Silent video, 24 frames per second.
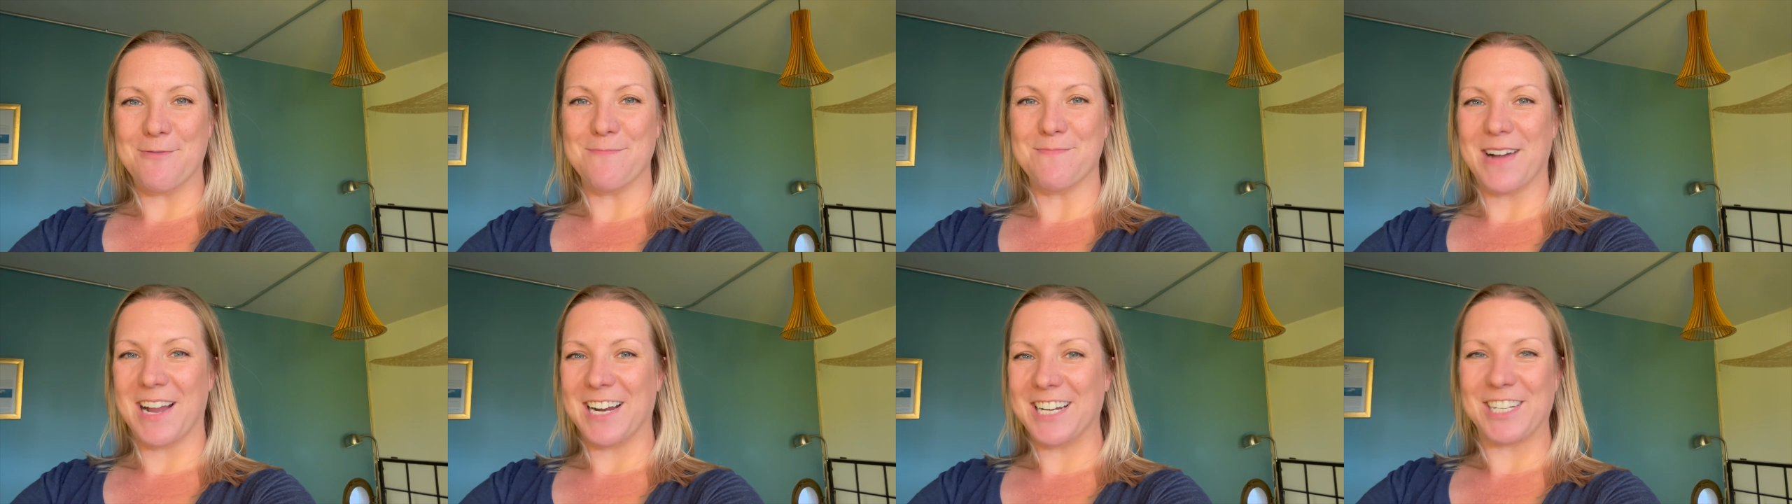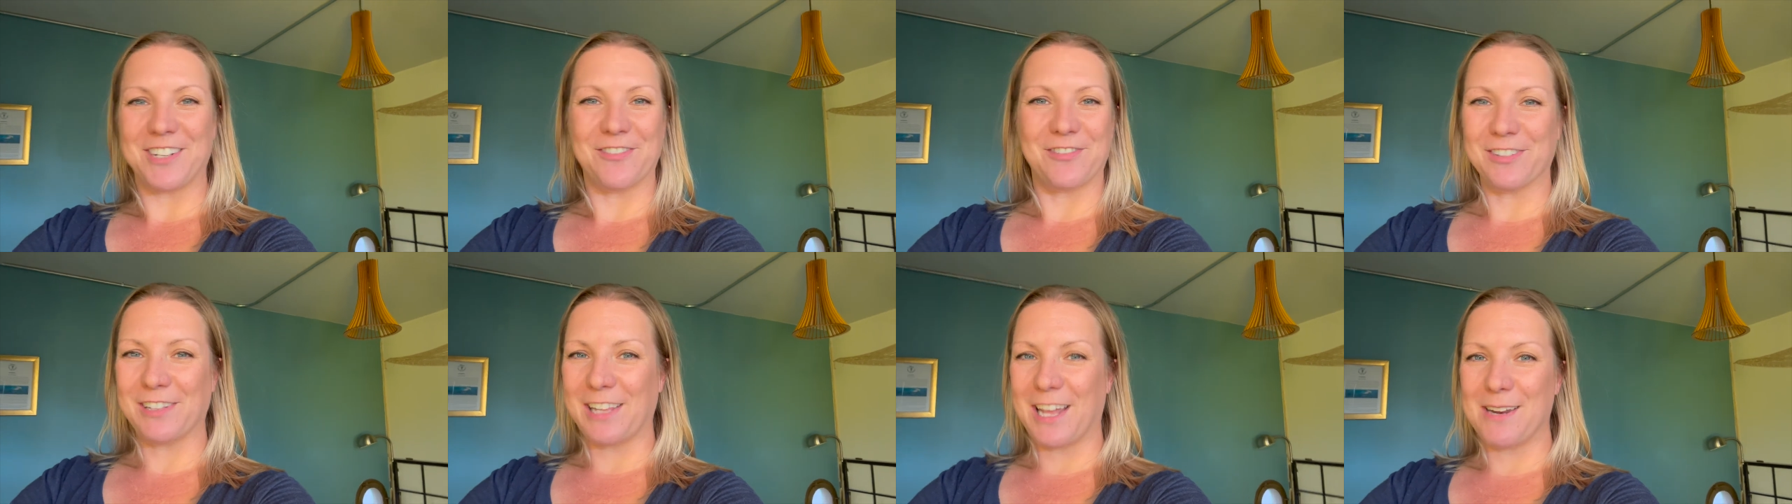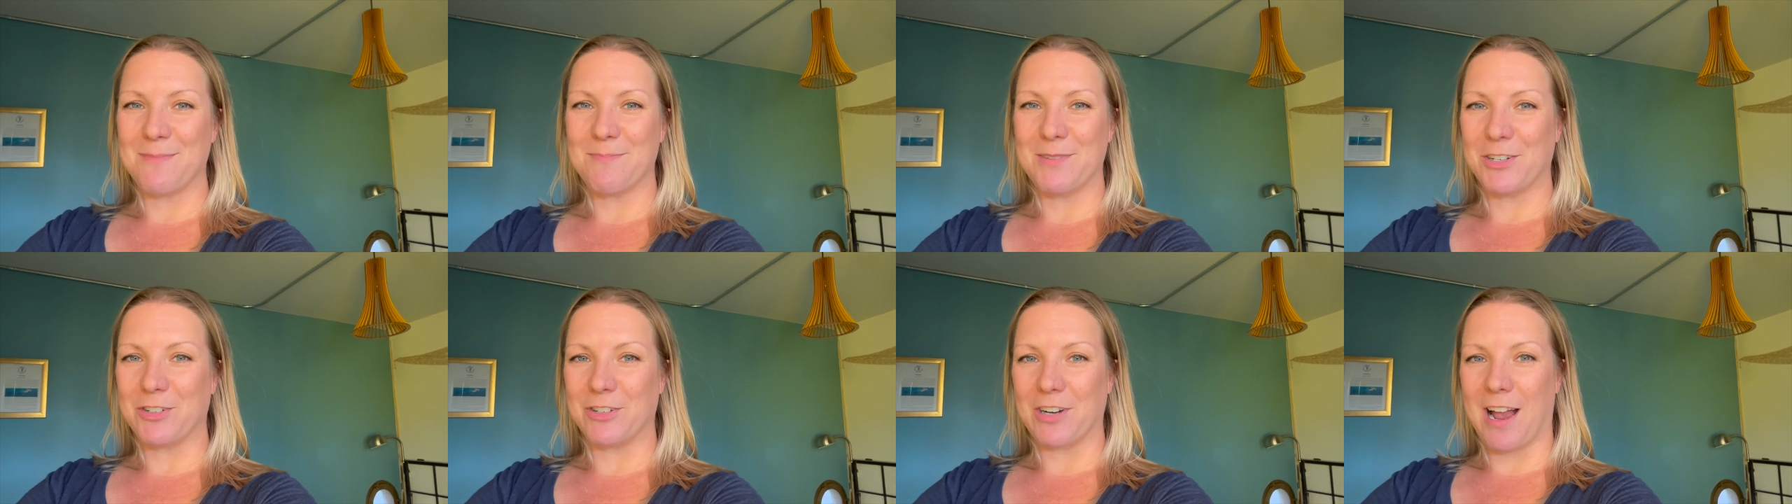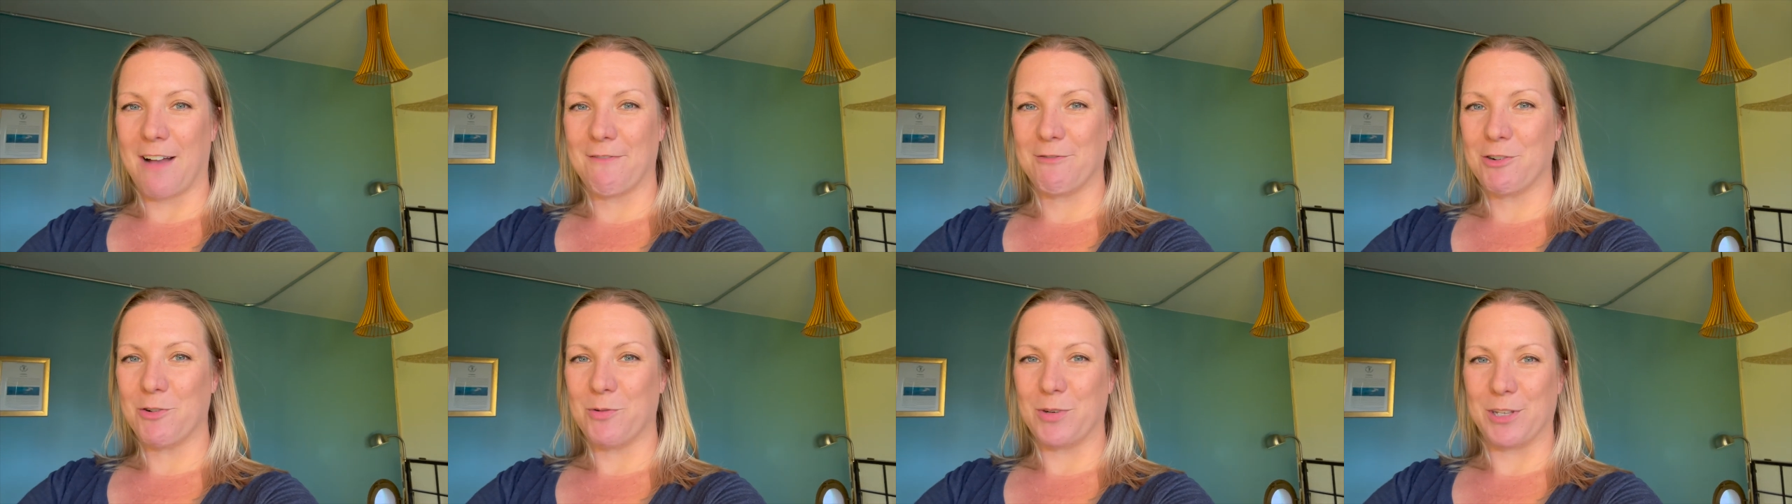much for letting me
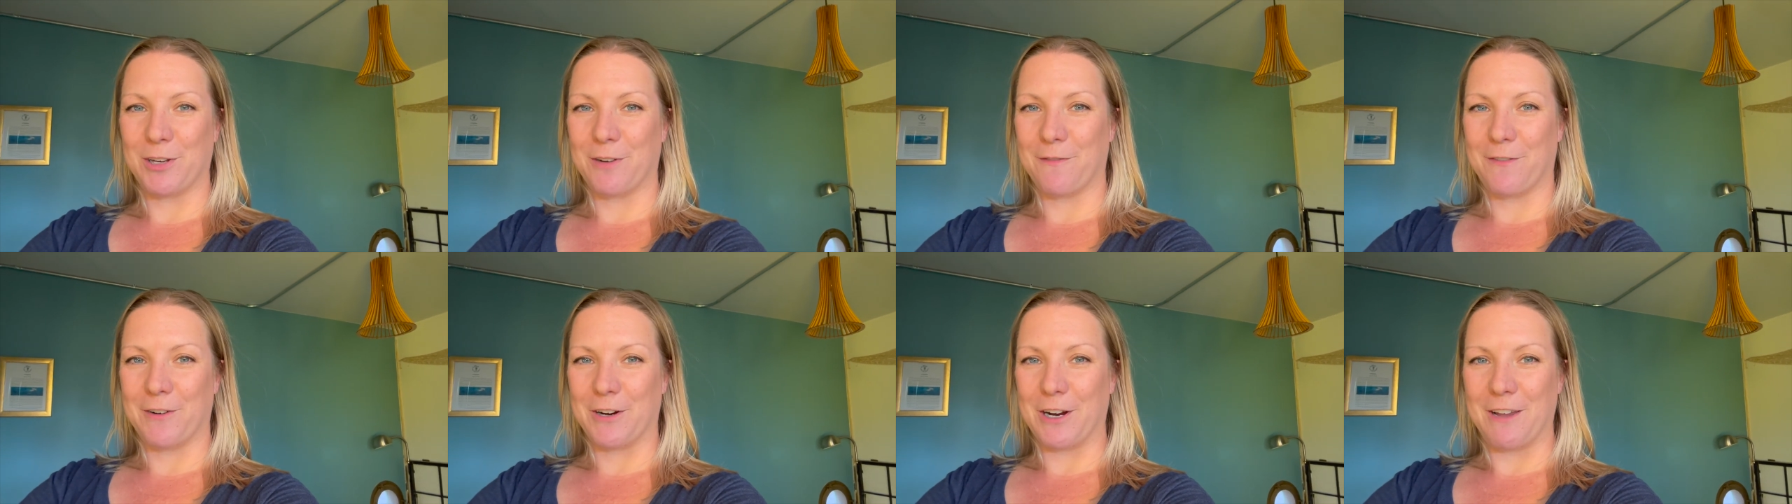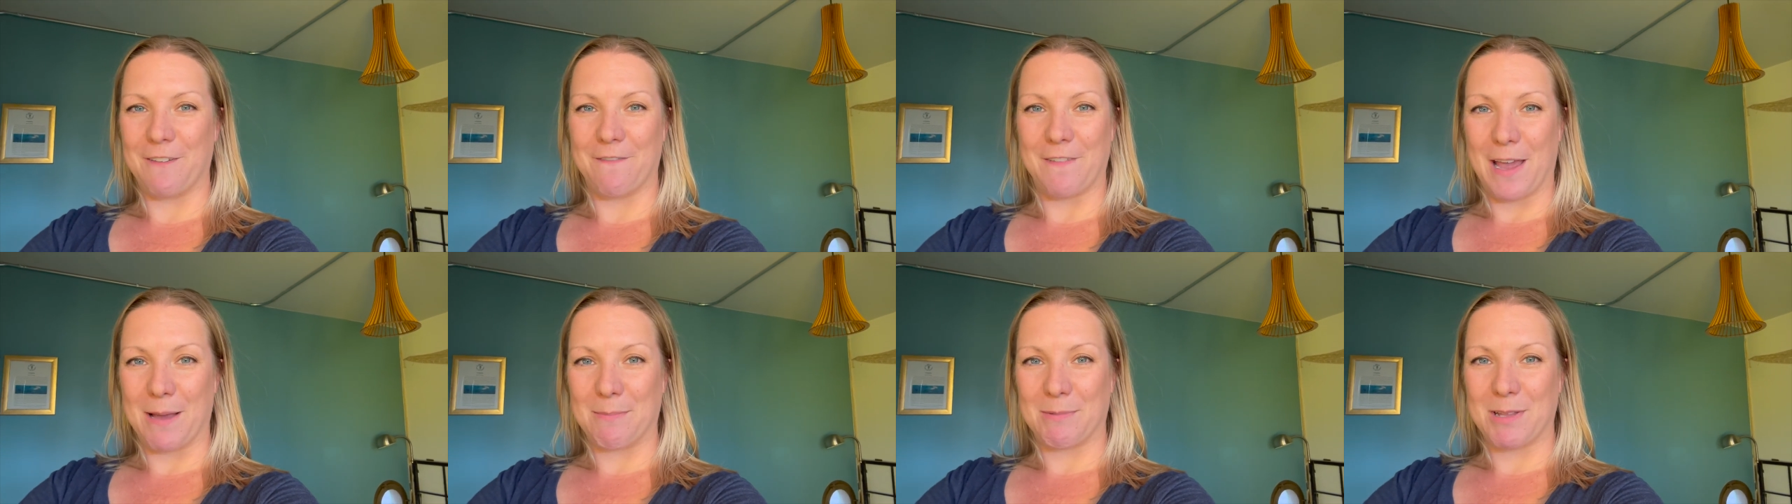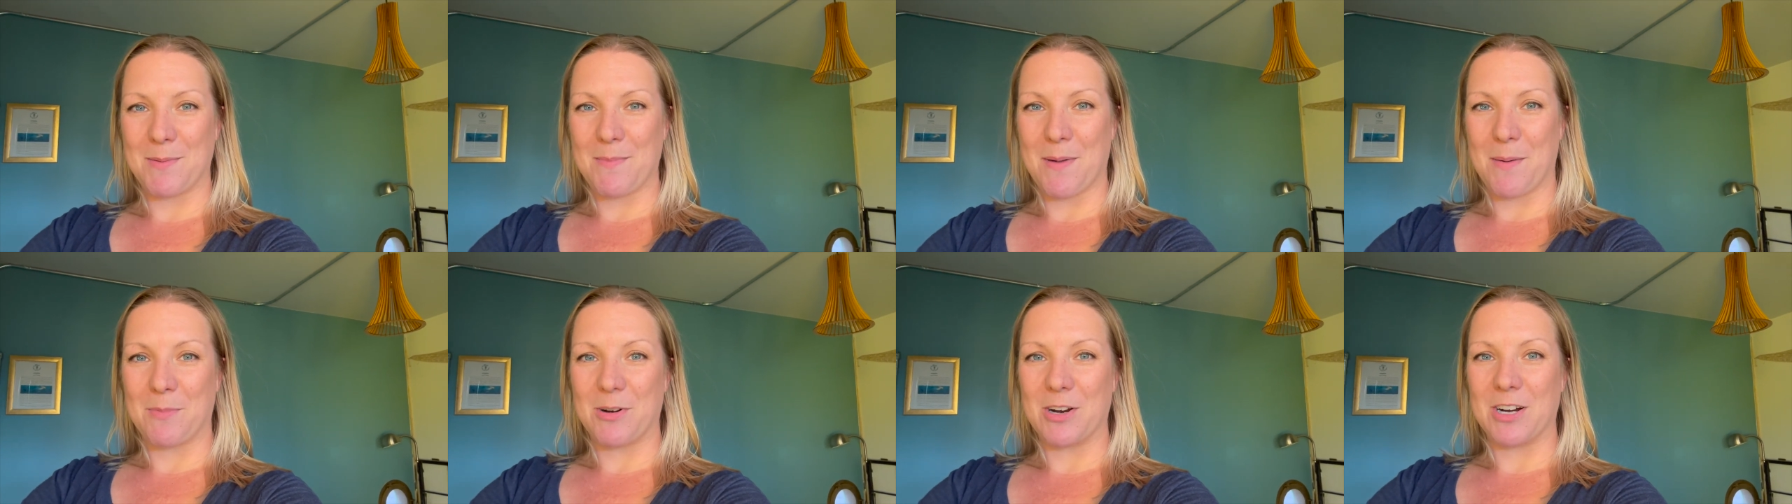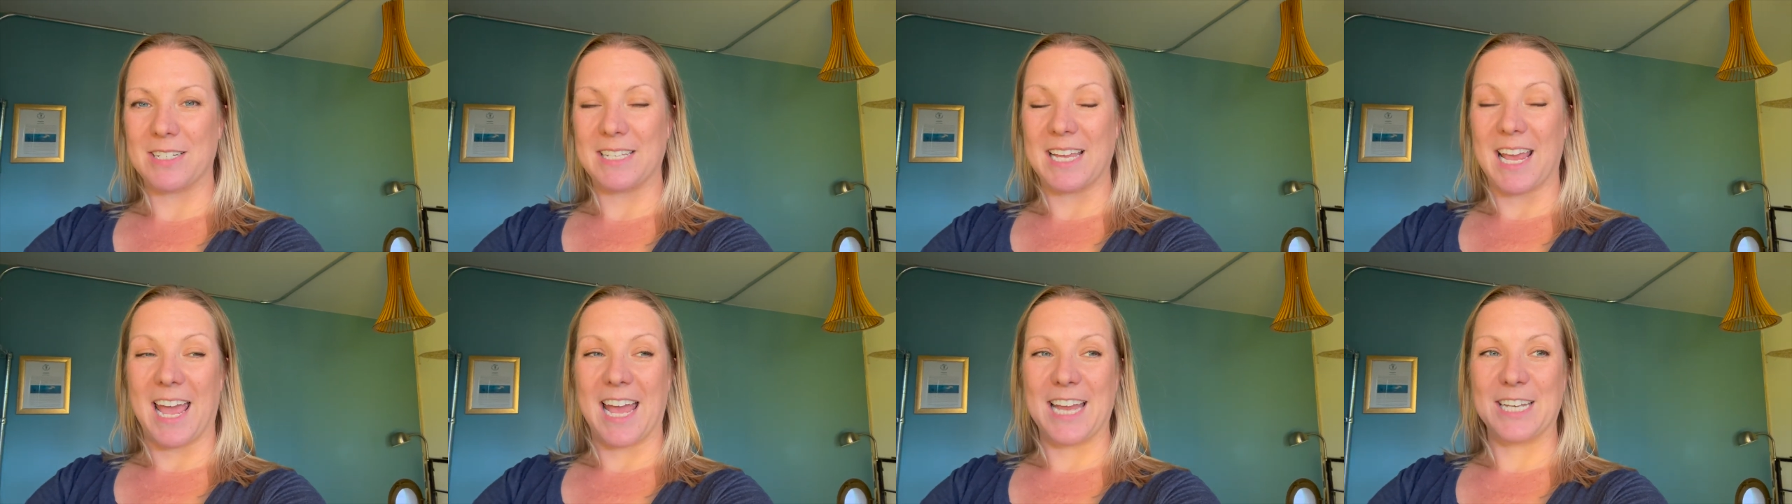travel with your furry family
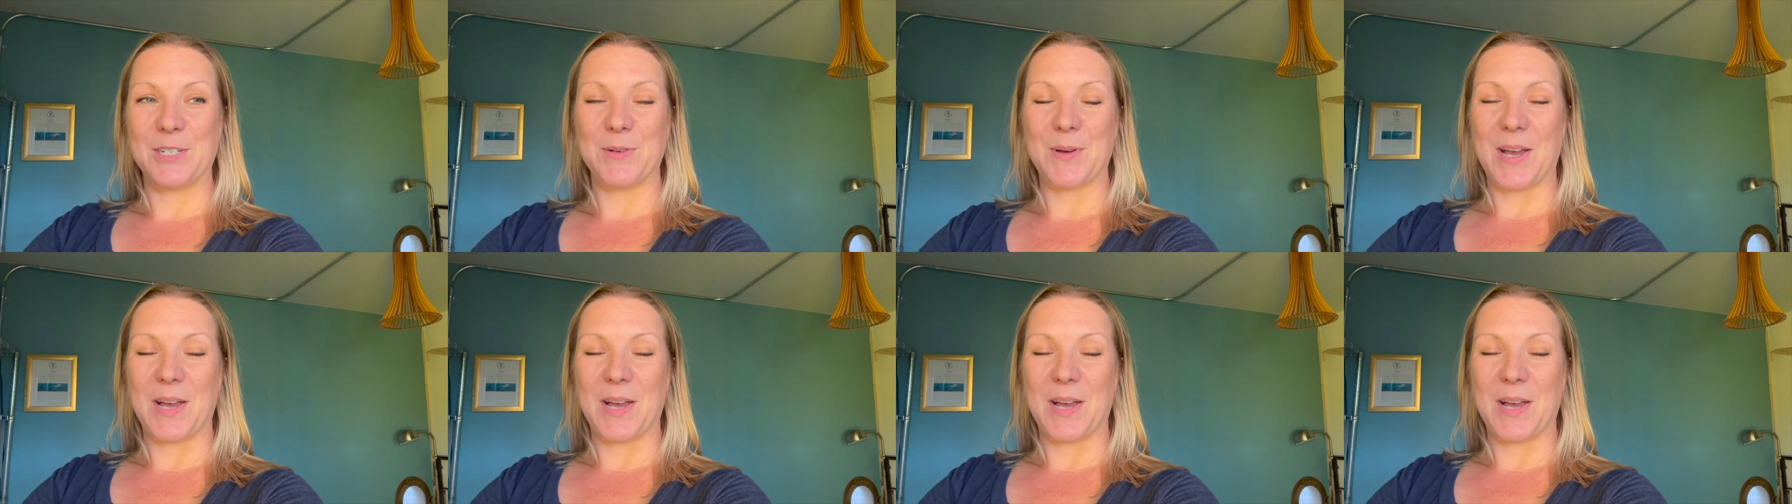members and